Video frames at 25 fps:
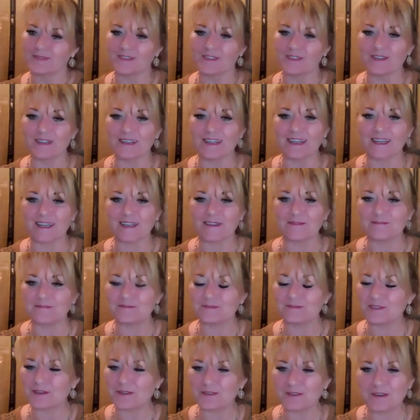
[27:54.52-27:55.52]
there again,
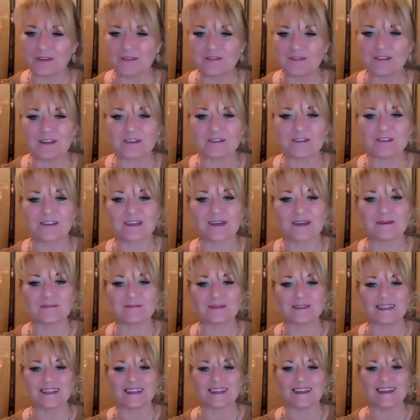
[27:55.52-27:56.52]
don't know of another
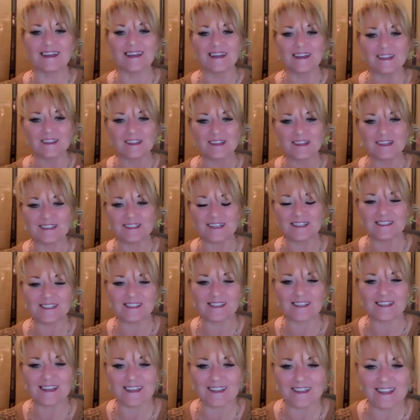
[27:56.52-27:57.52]
company that does
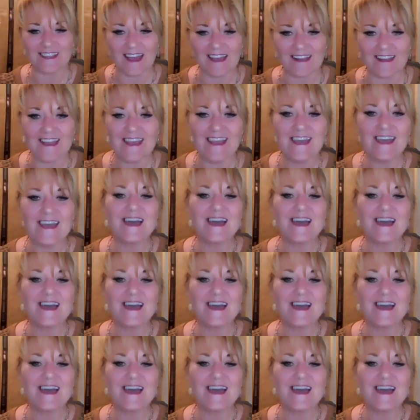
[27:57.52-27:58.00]
it like that.